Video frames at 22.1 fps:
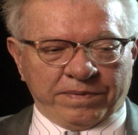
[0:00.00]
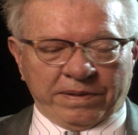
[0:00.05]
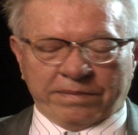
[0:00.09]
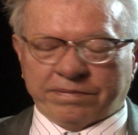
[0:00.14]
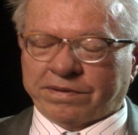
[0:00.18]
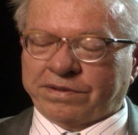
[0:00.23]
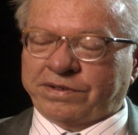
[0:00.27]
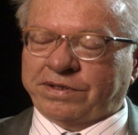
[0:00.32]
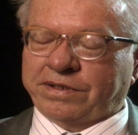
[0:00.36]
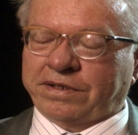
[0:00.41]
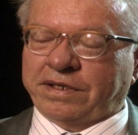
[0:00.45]

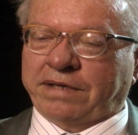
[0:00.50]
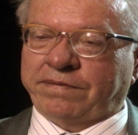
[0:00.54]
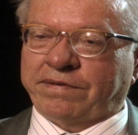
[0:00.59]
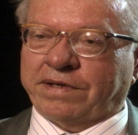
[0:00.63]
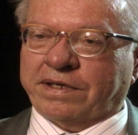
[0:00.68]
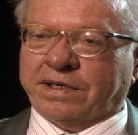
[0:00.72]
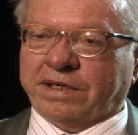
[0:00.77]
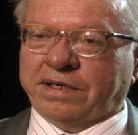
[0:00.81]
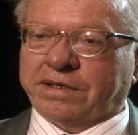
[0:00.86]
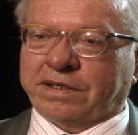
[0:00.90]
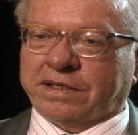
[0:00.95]
people should have a
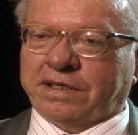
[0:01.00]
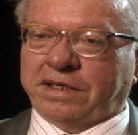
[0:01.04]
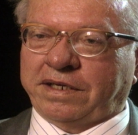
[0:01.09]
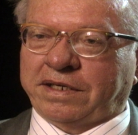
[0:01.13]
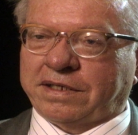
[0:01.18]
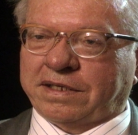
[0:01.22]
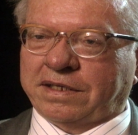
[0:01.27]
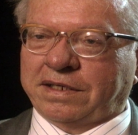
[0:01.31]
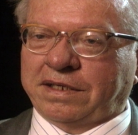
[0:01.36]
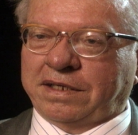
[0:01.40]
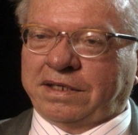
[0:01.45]
go at
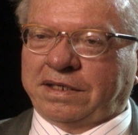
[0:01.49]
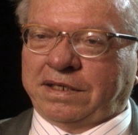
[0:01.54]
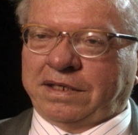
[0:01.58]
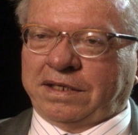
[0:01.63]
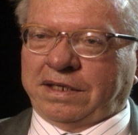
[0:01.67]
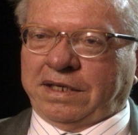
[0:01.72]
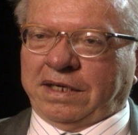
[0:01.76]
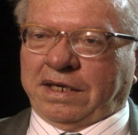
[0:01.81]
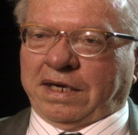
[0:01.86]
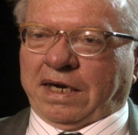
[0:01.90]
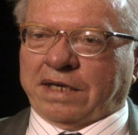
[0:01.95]
it.
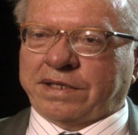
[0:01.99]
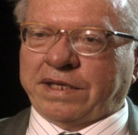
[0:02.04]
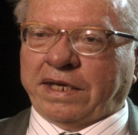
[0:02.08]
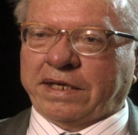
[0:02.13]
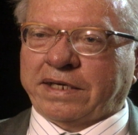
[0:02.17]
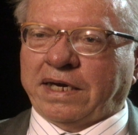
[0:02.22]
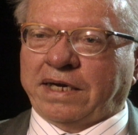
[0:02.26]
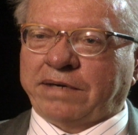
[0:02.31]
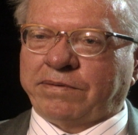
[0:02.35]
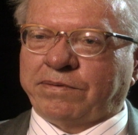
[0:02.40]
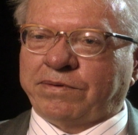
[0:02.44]
I
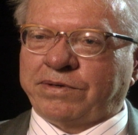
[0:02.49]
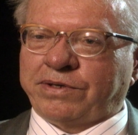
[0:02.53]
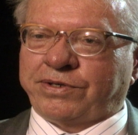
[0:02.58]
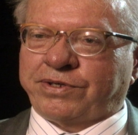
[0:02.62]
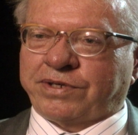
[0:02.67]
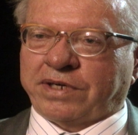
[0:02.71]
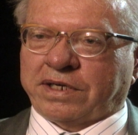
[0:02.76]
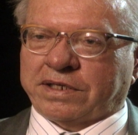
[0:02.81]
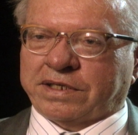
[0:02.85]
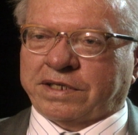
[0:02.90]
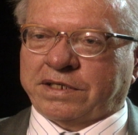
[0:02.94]
think I would
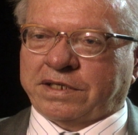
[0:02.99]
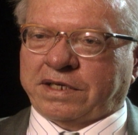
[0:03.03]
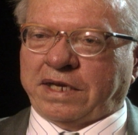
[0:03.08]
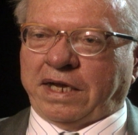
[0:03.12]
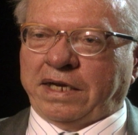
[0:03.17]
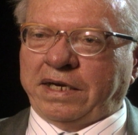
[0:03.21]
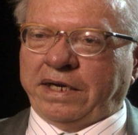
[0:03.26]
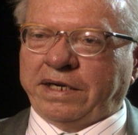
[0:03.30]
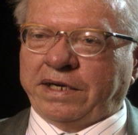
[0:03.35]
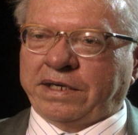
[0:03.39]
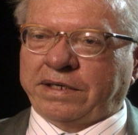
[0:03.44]
trust
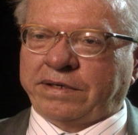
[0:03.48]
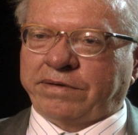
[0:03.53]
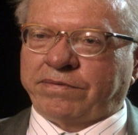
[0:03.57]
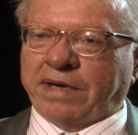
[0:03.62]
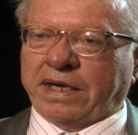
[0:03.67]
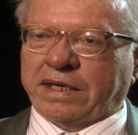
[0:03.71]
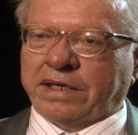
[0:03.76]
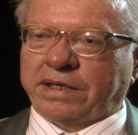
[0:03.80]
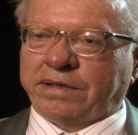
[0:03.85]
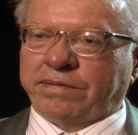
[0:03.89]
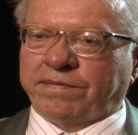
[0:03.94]
any
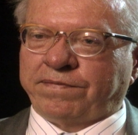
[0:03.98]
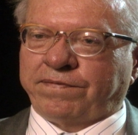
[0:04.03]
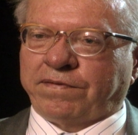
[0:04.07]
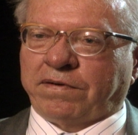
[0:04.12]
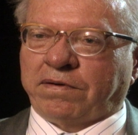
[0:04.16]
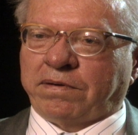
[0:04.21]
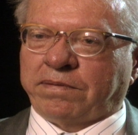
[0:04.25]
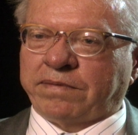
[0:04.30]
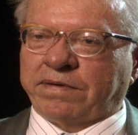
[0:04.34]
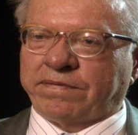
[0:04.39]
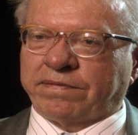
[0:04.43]
random
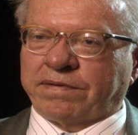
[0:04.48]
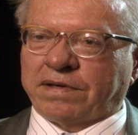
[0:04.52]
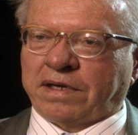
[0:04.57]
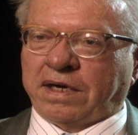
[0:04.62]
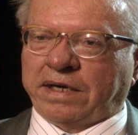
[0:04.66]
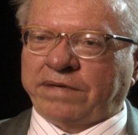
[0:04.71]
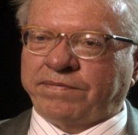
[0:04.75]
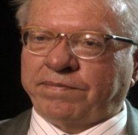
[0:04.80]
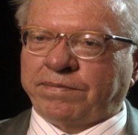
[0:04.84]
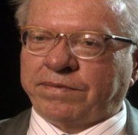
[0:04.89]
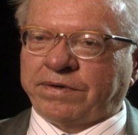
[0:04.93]
form of
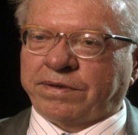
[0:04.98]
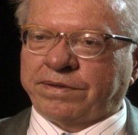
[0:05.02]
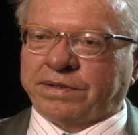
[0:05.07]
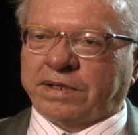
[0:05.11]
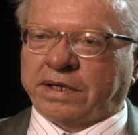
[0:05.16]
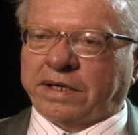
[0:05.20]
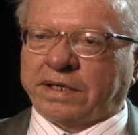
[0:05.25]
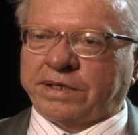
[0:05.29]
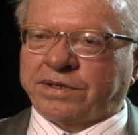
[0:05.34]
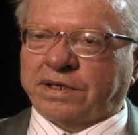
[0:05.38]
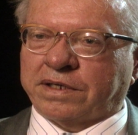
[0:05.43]
life more than
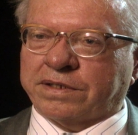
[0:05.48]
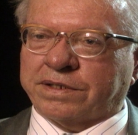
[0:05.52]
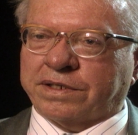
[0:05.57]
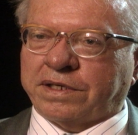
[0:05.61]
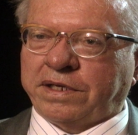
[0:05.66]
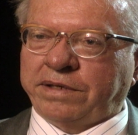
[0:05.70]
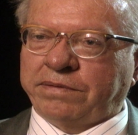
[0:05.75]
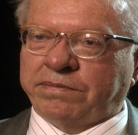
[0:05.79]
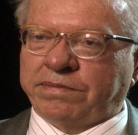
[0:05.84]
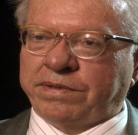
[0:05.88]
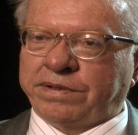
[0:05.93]
I trust
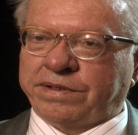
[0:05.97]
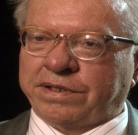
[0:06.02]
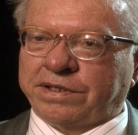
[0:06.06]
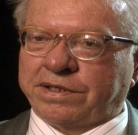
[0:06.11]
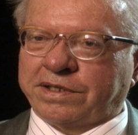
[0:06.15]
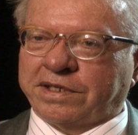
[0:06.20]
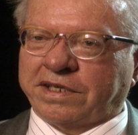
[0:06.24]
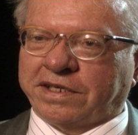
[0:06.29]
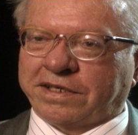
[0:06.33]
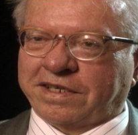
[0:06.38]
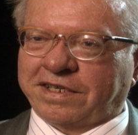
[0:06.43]

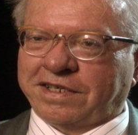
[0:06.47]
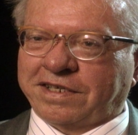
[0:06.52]
humans.